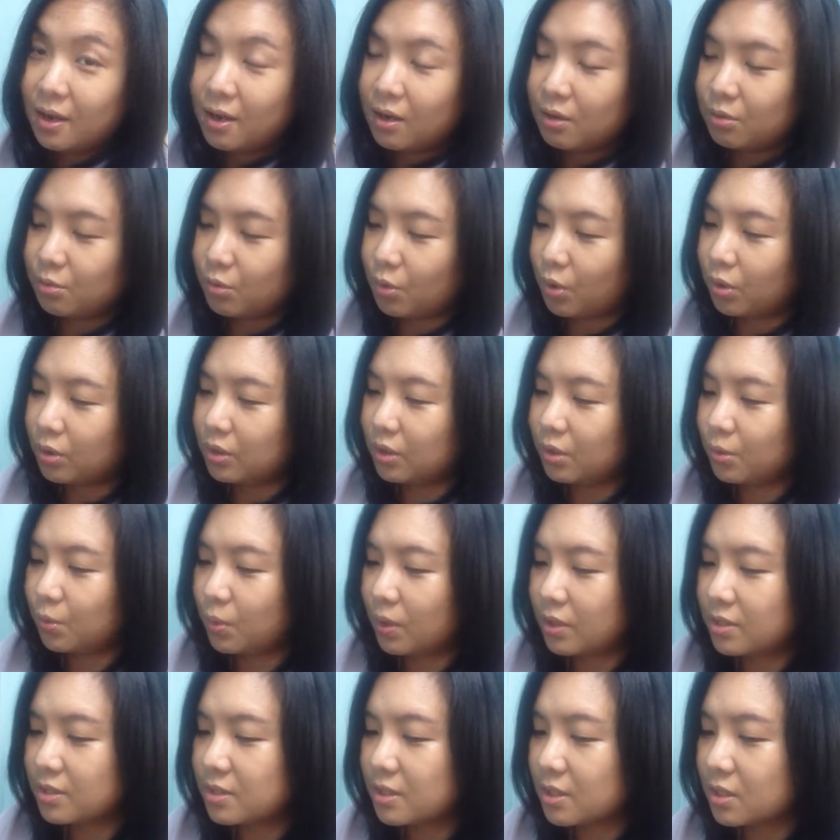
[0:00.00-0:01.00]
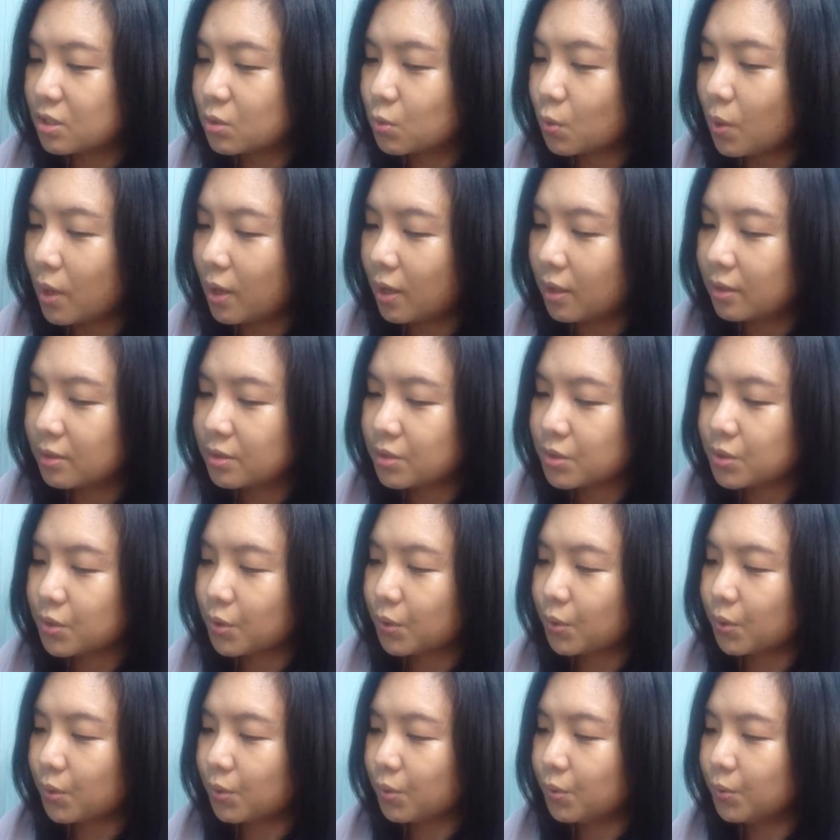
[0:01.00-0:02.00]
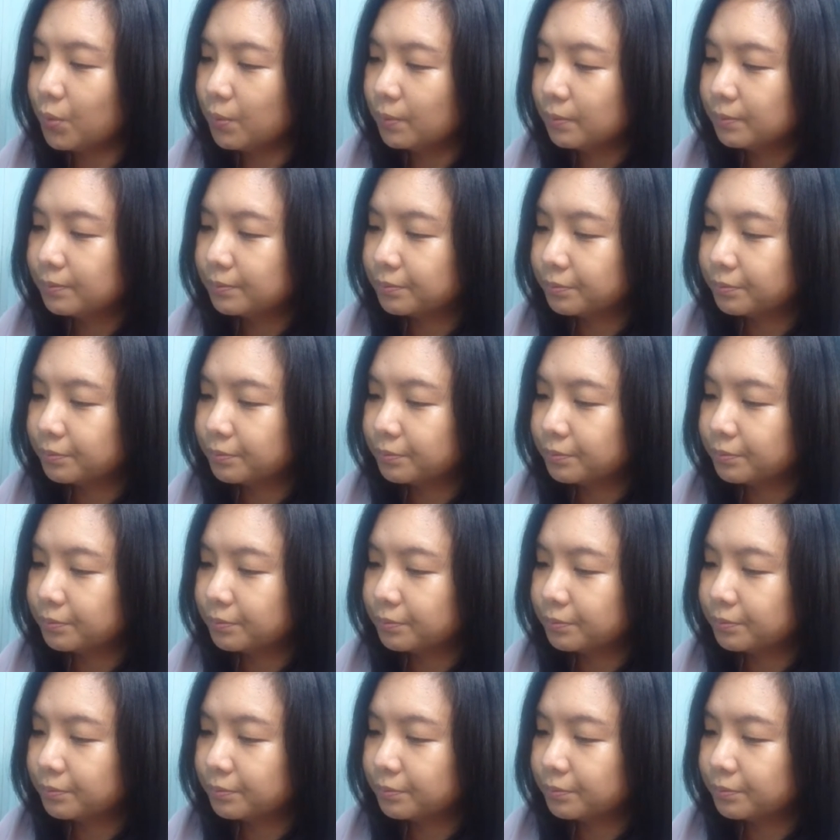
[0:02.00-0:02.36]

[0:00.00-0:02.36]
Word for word: a roller once as well so